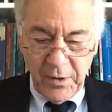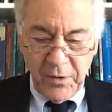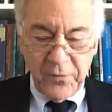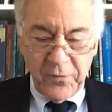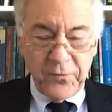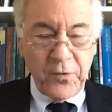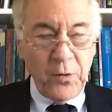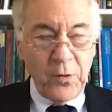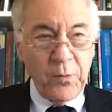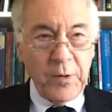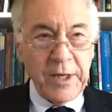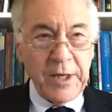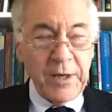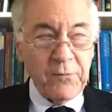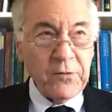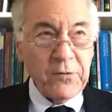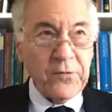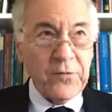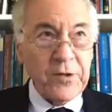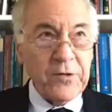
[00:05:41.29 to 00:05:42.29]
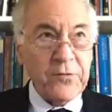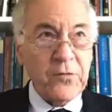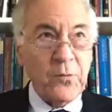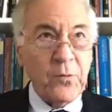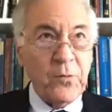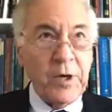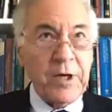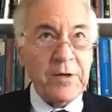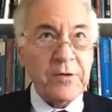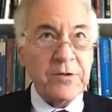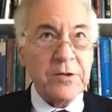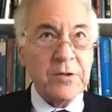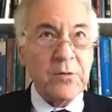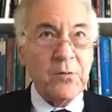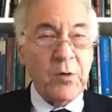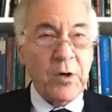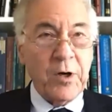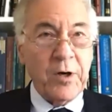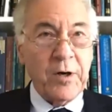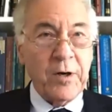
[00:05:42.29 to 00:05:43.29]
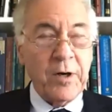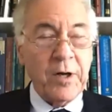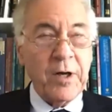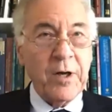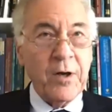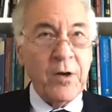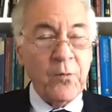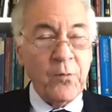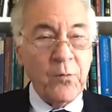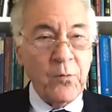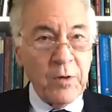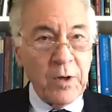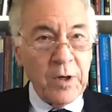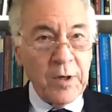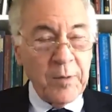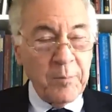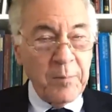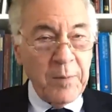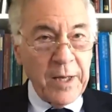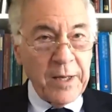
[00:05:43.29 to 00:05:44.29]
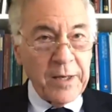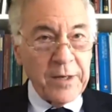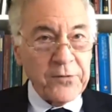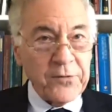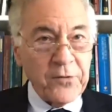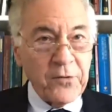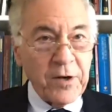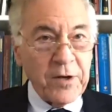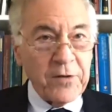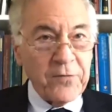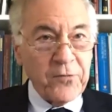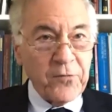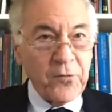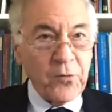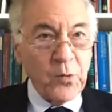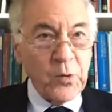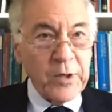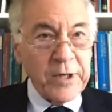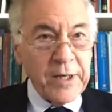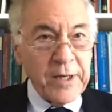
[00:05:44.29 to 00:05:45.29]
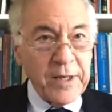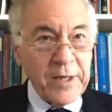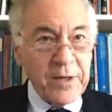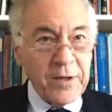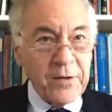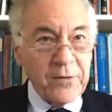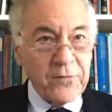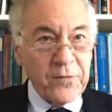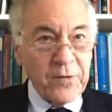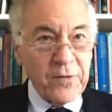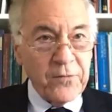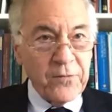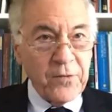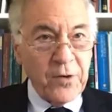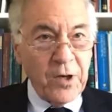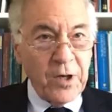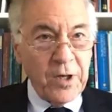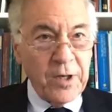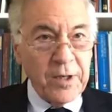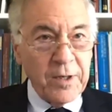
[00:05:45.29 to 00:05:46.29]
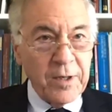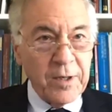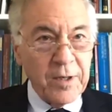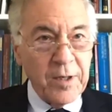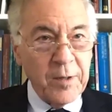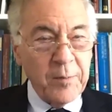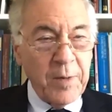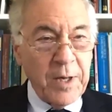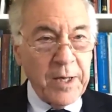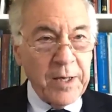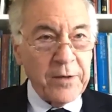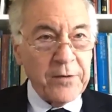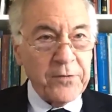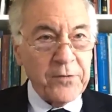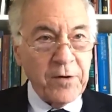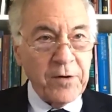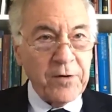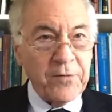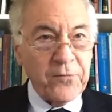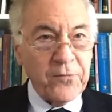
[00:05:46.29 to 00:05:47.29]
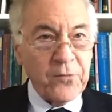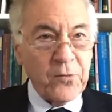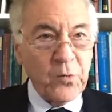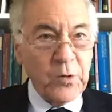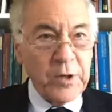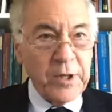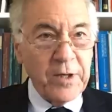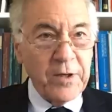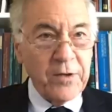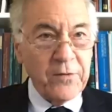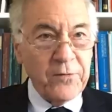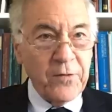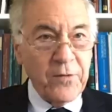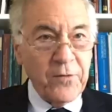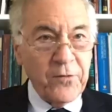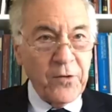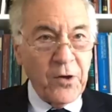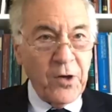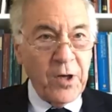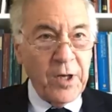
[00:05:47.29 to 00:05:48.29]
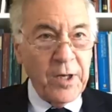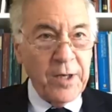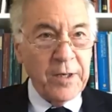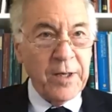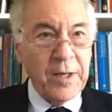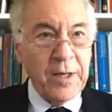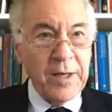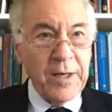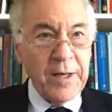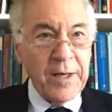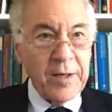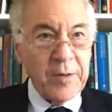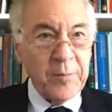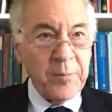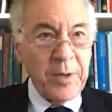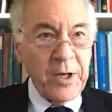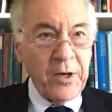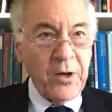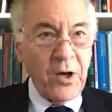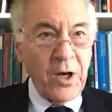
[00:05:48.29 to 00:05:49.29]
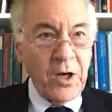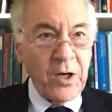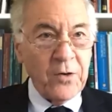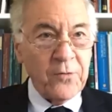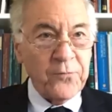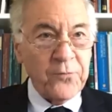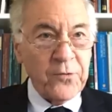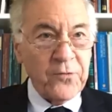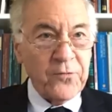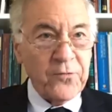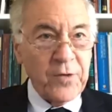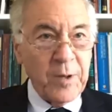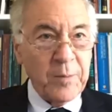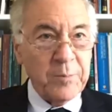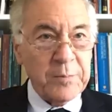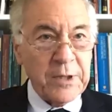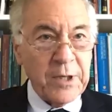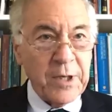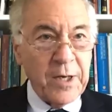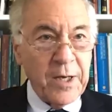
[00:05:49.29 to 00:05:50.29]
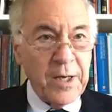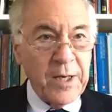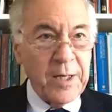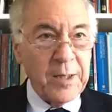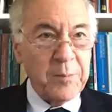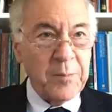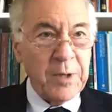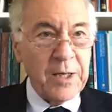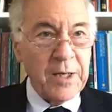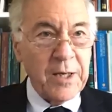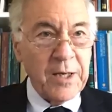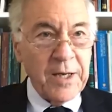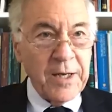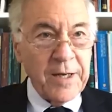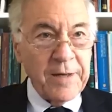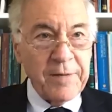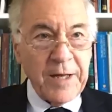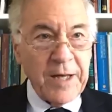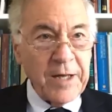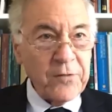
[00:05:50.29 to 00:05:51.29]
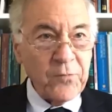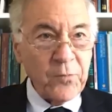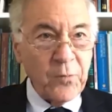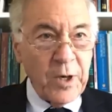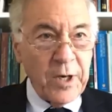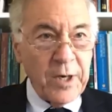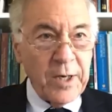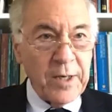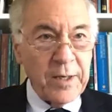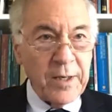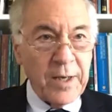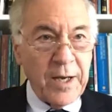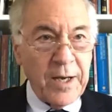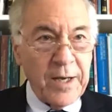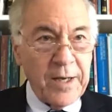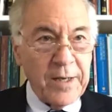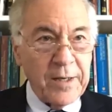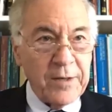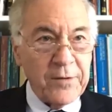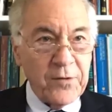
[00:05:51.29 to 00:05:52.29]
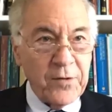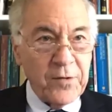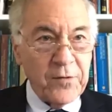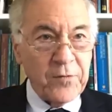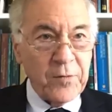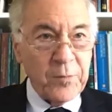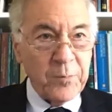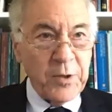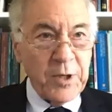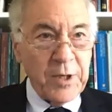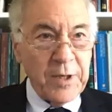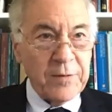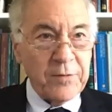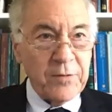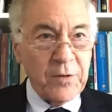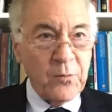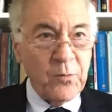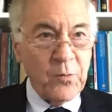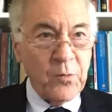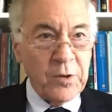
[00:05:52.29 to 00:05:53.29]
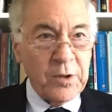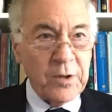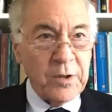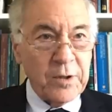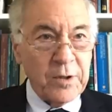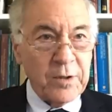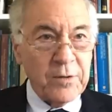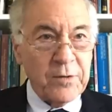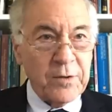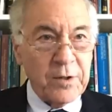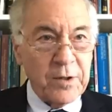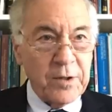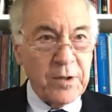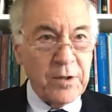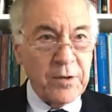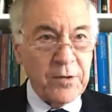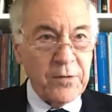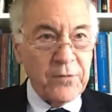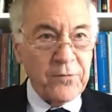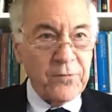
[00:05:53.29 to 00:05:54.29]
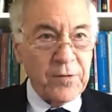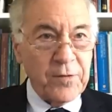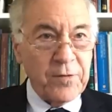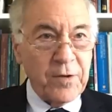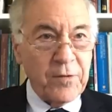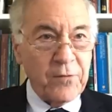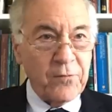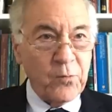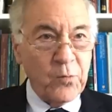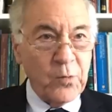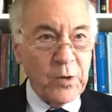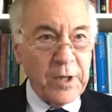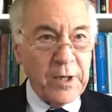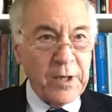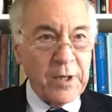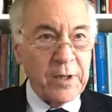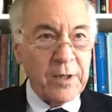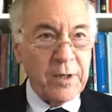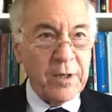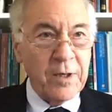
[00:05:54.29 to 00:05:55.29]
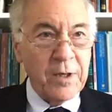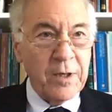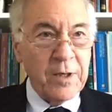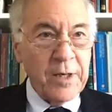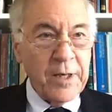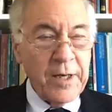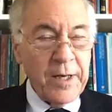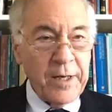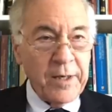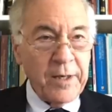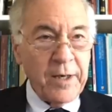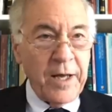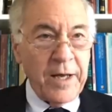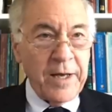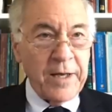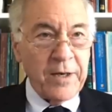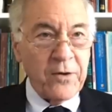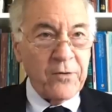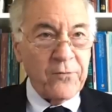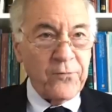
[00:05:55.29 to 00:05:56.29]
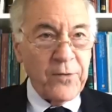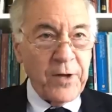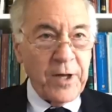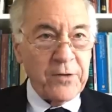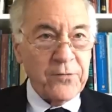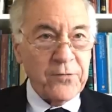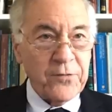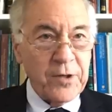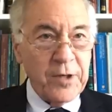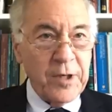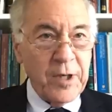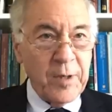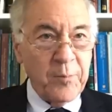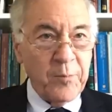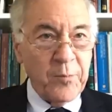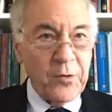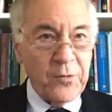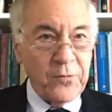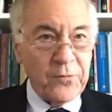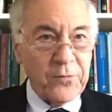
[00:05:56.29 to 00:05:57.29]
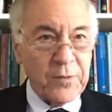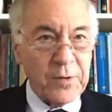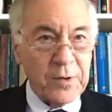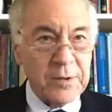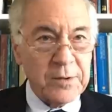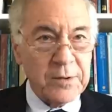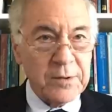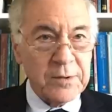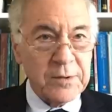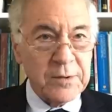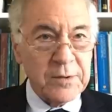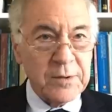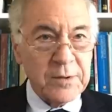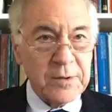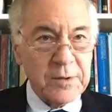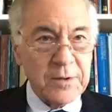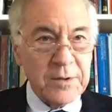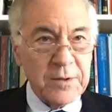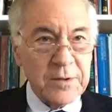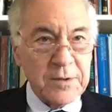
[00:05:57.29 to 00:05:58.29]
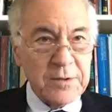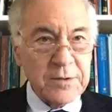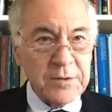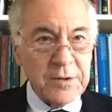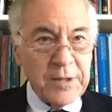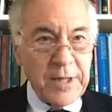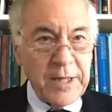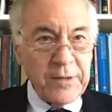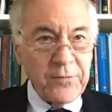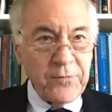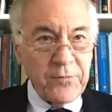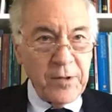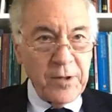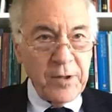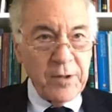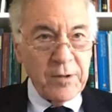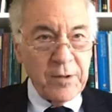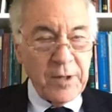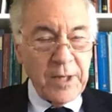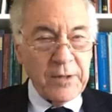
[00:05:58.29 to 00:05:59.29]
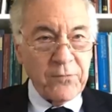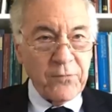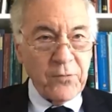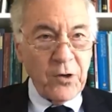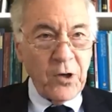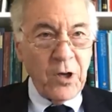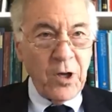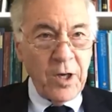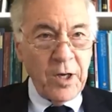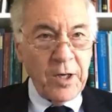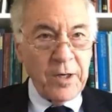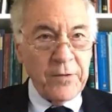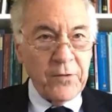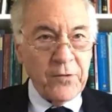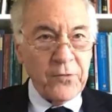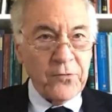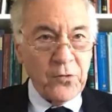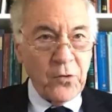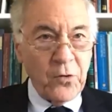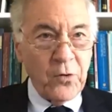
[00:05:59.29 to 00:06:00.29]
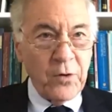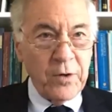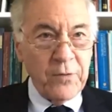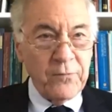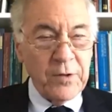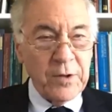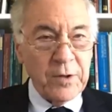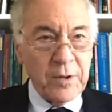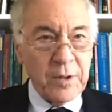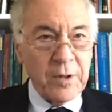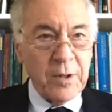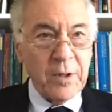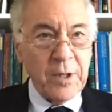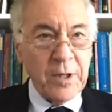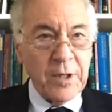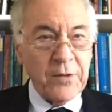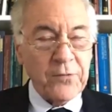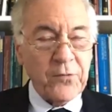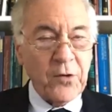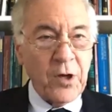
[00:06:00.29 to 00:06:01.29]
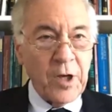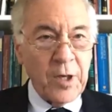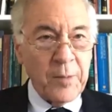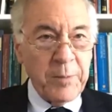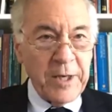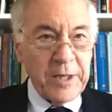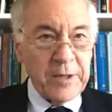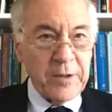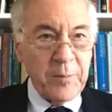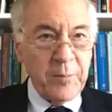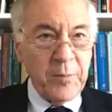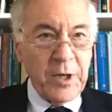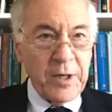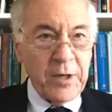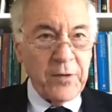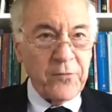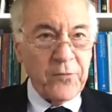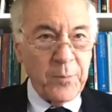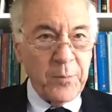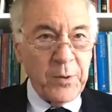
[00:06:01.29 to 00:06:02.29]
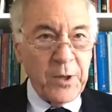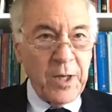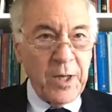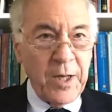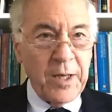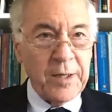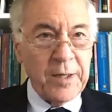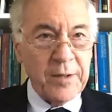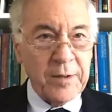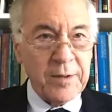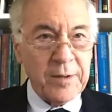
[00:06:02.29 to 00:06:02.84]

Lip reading: So we have a situation where a monetary squeeze is on. A monetary squeeze is on and been on for some time. And that's why I anticipate that we'll continue to see these weak headline inflation numbers. So that's the long and the short of it. It's all about the money supply.